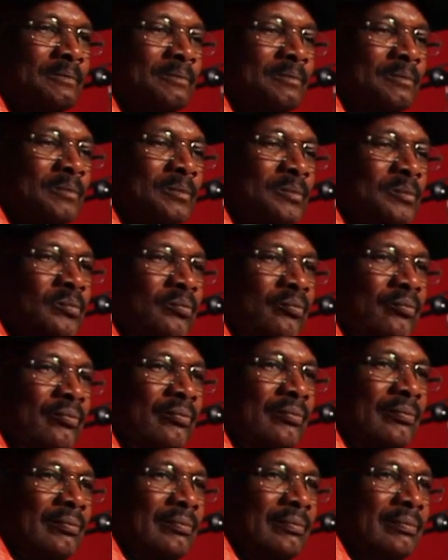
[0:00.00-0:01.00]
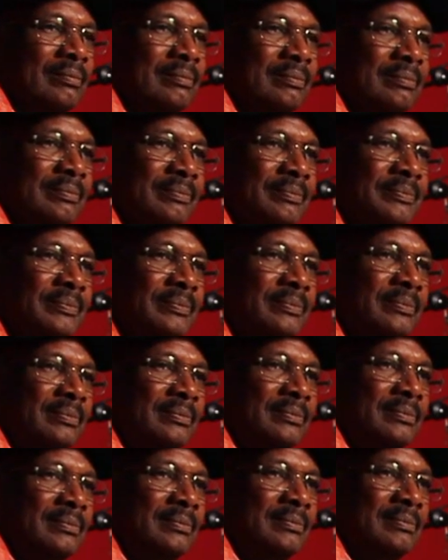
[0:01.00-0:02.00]
And how was your initial
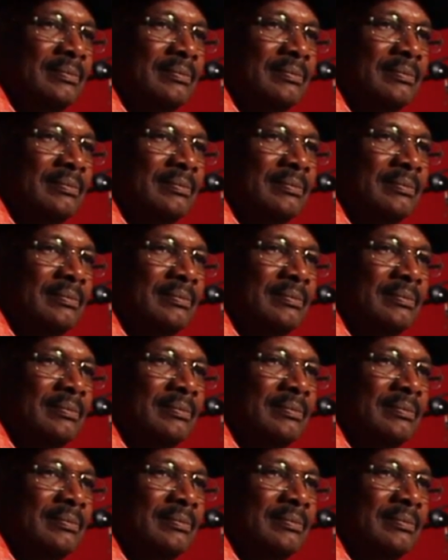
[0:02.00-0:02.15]
break